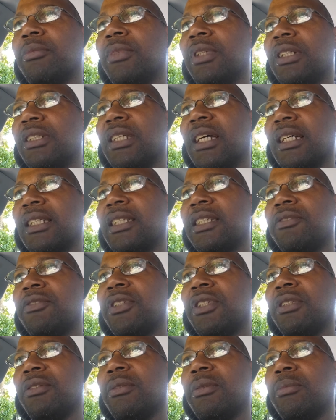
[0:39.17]
his
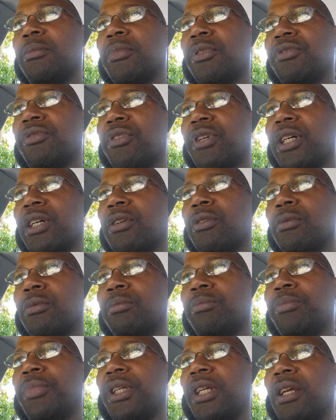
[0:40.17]
activity before I go
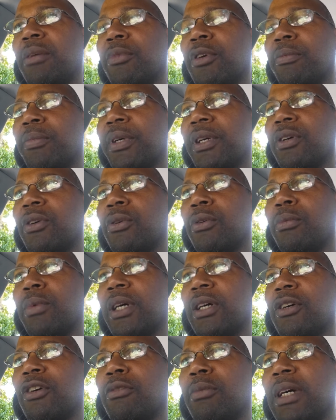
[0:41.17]
pick him up and go
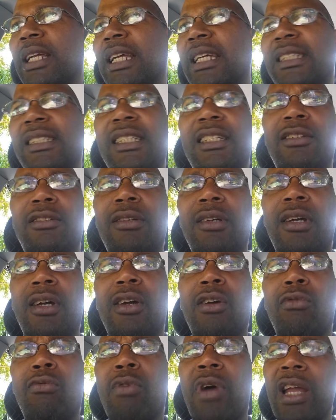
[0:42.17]
back home. And I said,
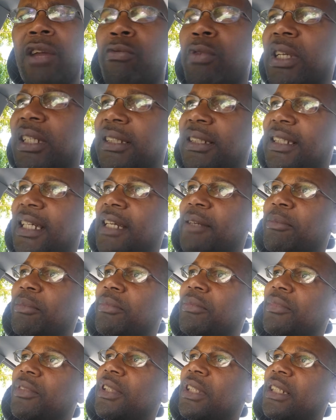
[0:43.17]
why waste time
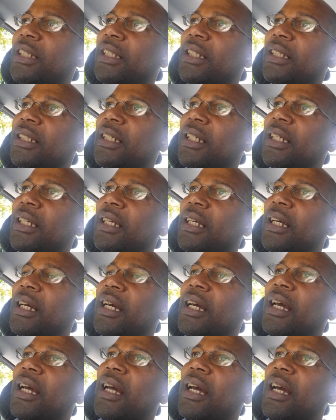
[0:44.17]
sitting here?
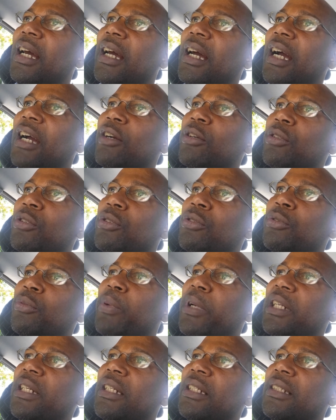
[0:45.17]
I could
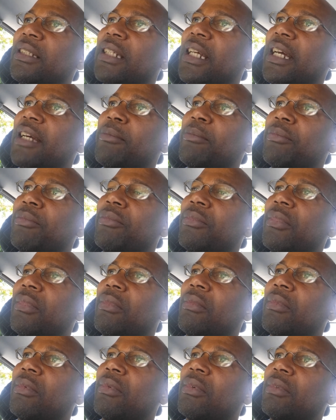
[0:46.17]
spend this time,
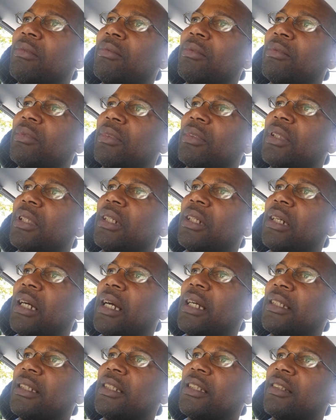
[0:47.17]

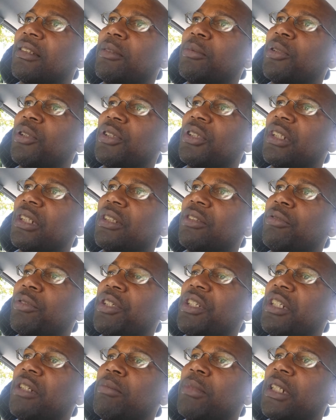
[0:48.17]
as the scripture says,
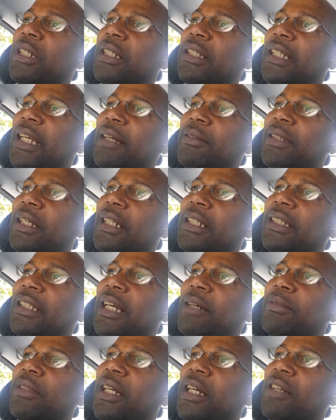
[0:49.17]
redeeming the times, that the
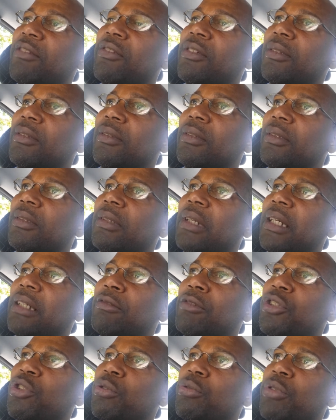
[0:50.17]
times are evil,
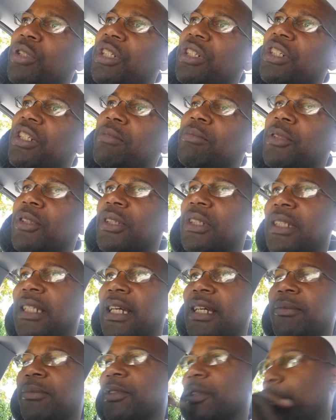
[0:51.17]
that we should redeem those
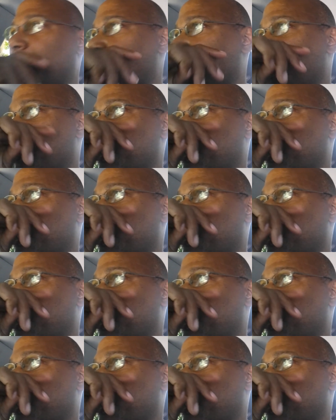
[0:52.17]
times.